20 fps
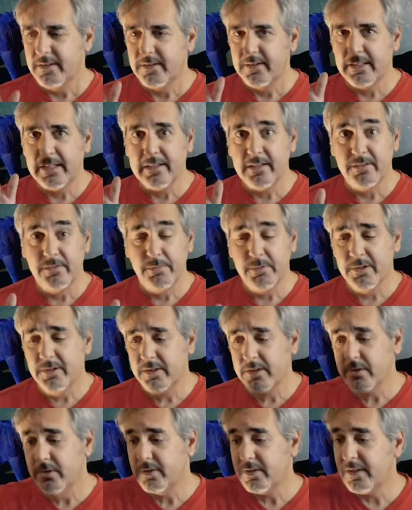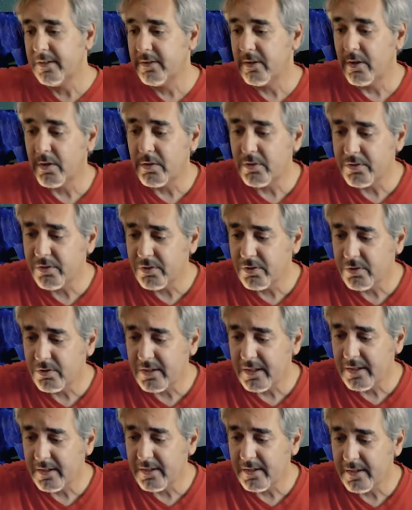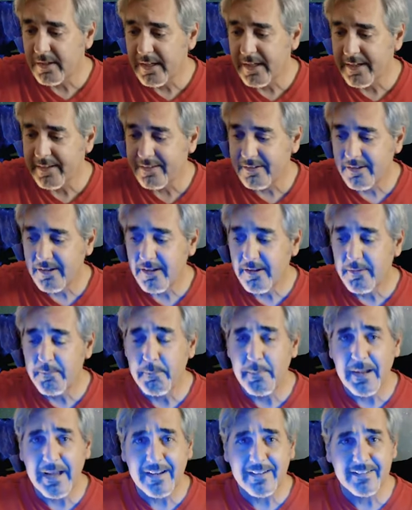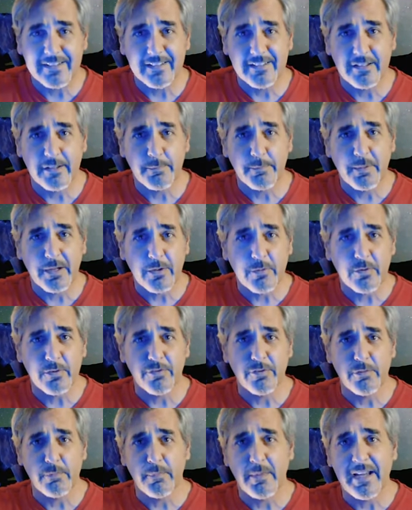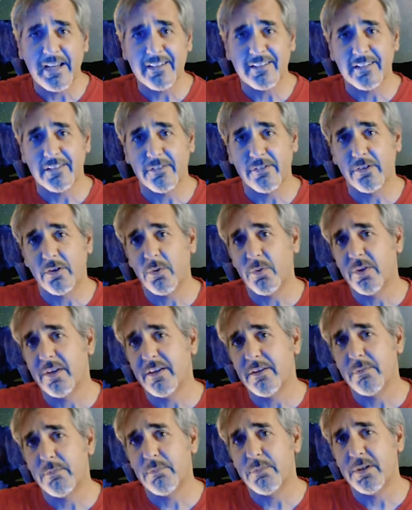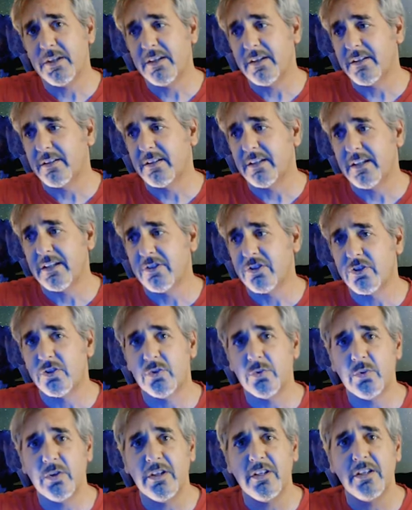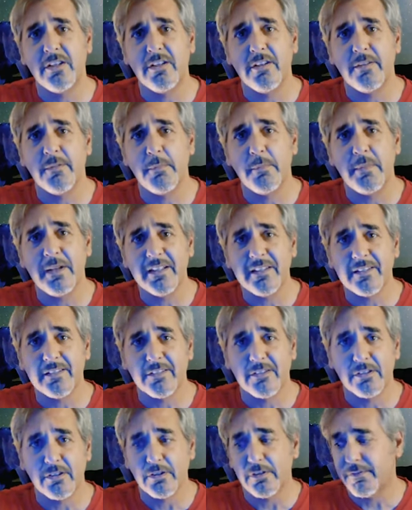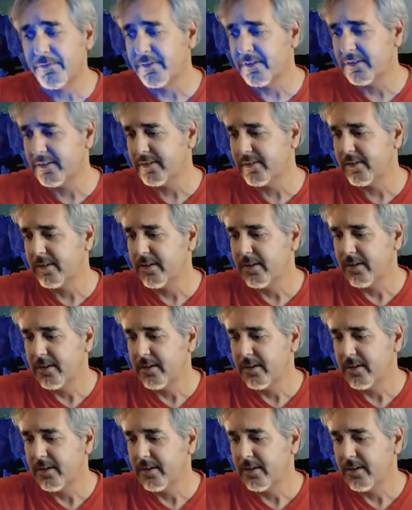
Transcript: That is very good. It also has a magnet, a powerful magnet, so it can be attached to any metal surface.